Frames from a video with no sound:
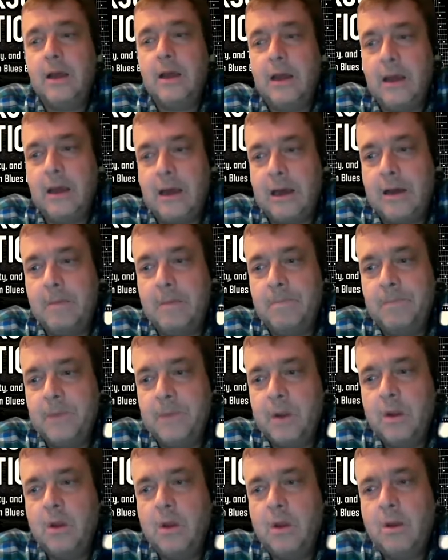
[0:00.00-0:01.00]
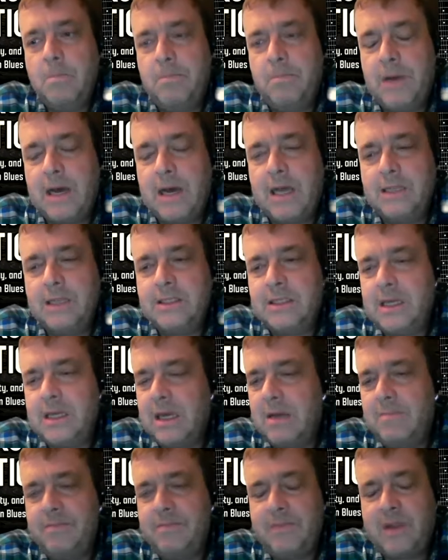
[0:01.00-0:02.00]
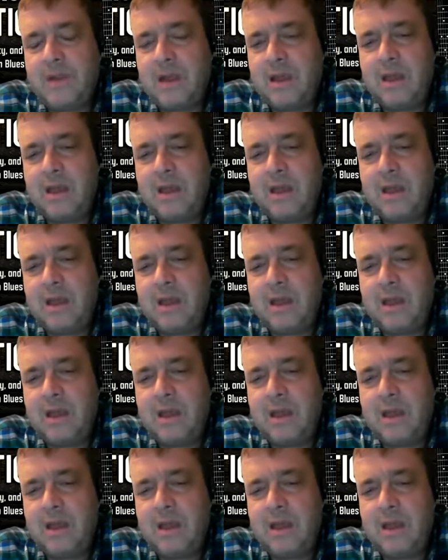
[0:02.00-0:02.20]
Um, but um,